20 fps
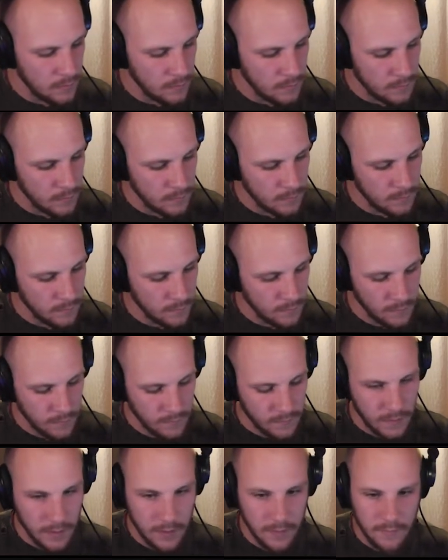
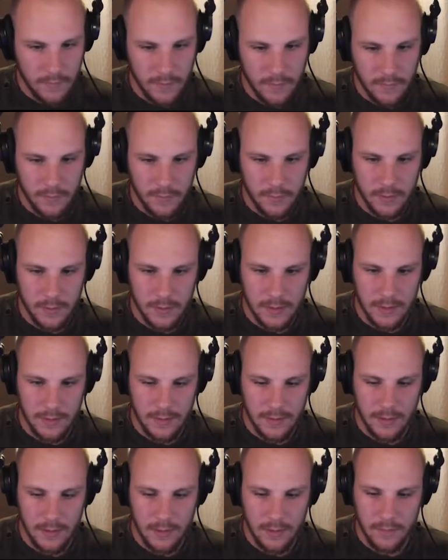145, if I put
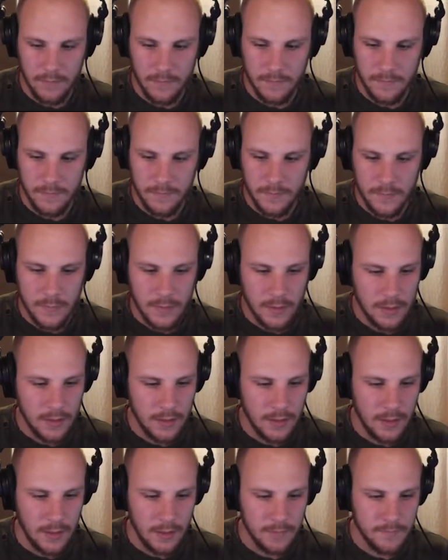that there.
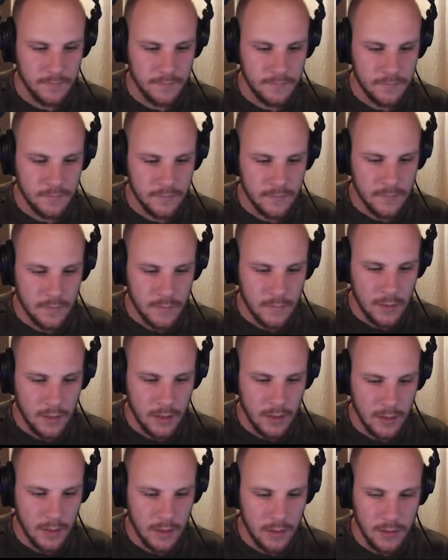Yeah.
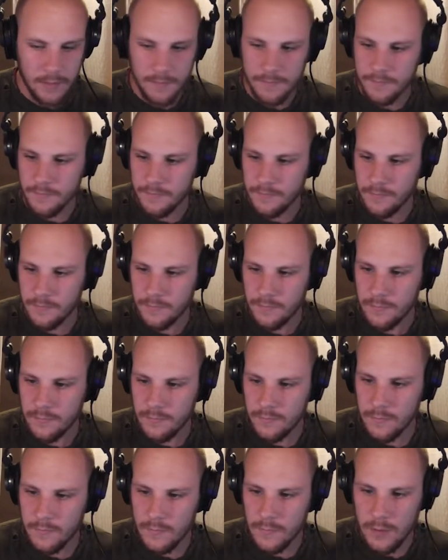So
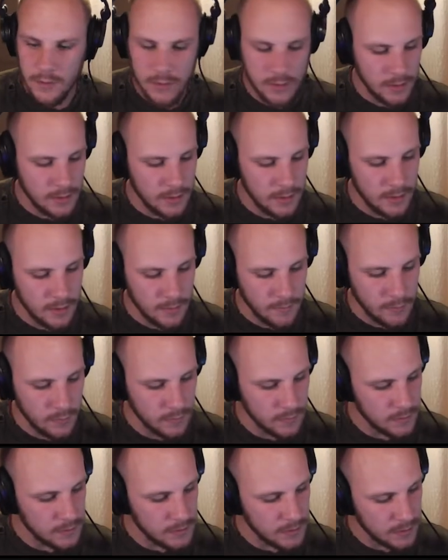again, I'm
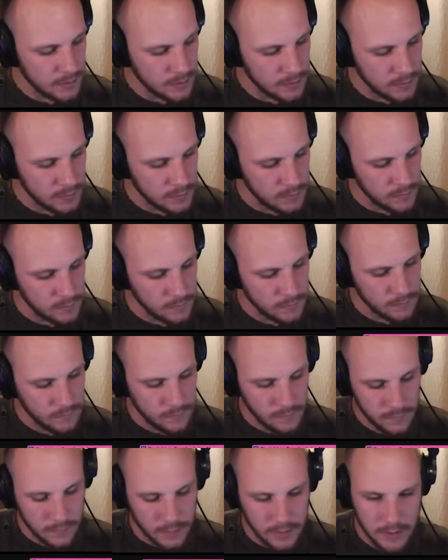going to set this to,
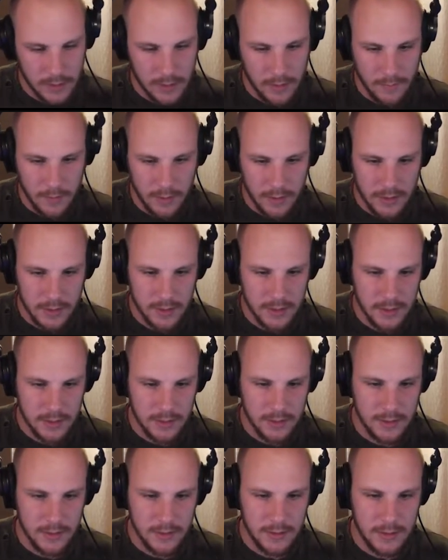let's say, minus
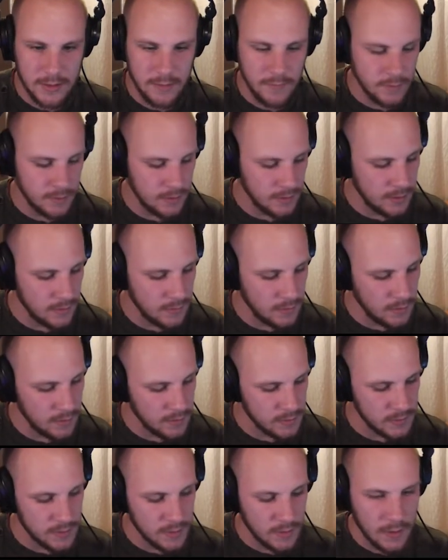16, see what that
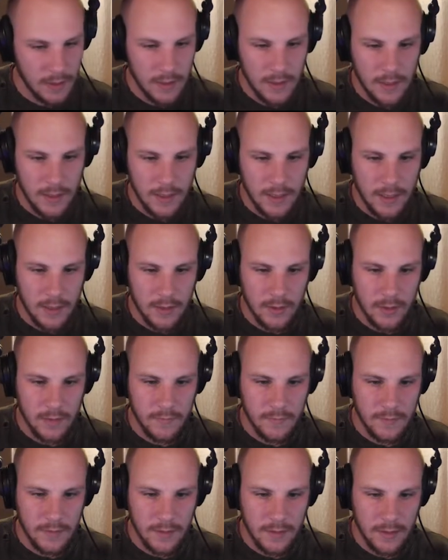does. And I'll
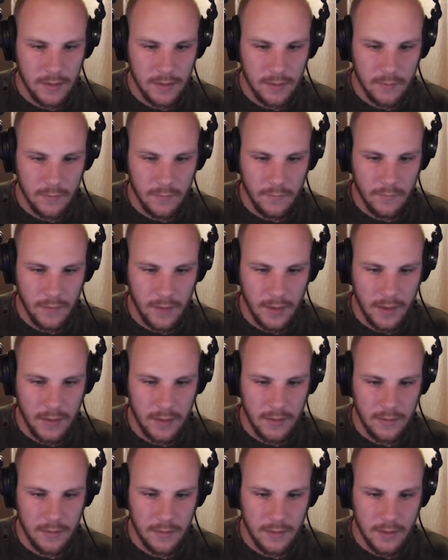give it a little fade
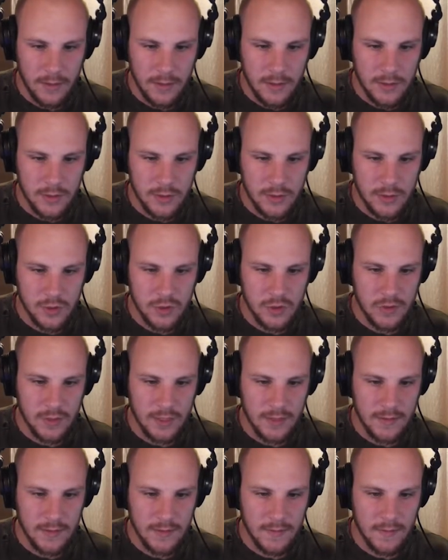in just so
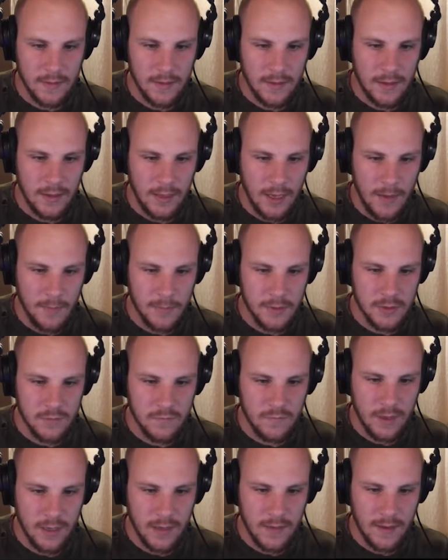that it happens
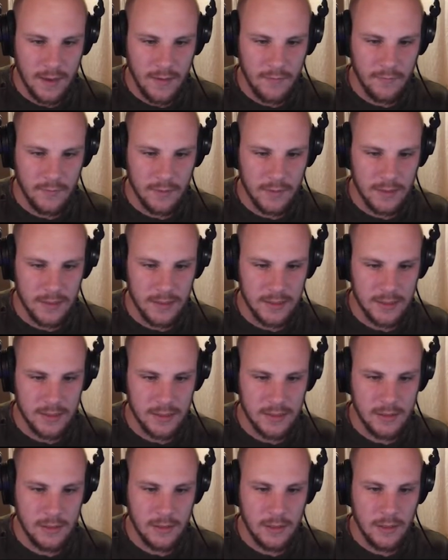right after
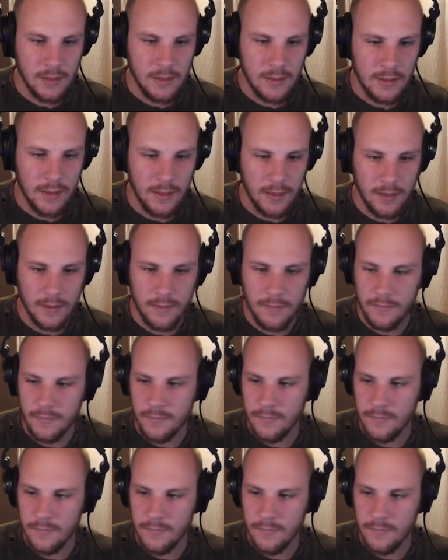this, like.